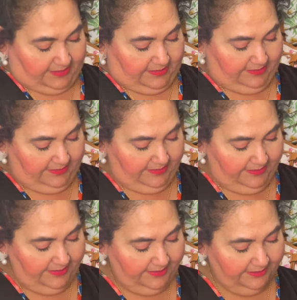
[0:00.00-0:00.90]

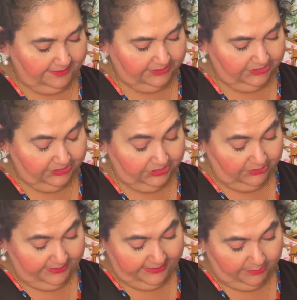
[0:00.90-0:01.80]
to do
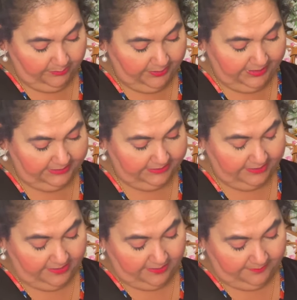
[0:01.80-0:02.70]
it, but
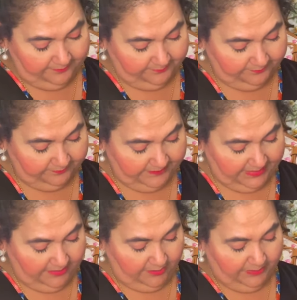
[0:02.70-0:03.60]

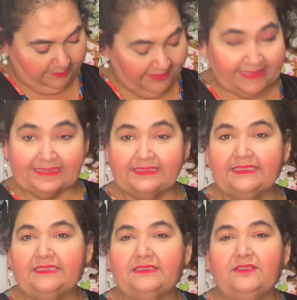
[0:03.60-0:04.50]
with being
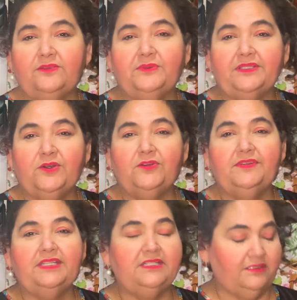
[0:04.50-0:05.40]
sick and with
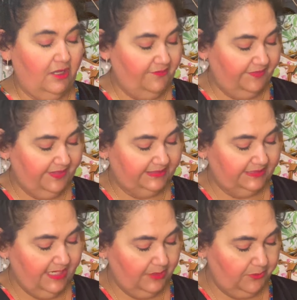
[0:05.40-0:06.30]
COVID and all the things that
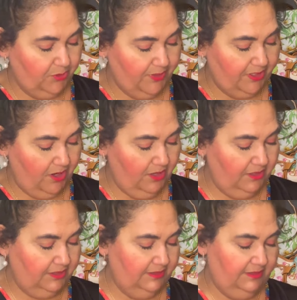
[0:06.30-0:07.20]
kind of were going
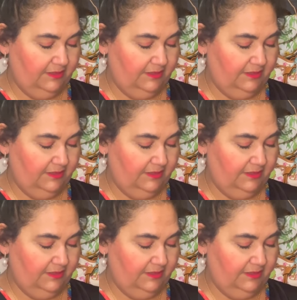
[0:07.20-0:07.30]
on,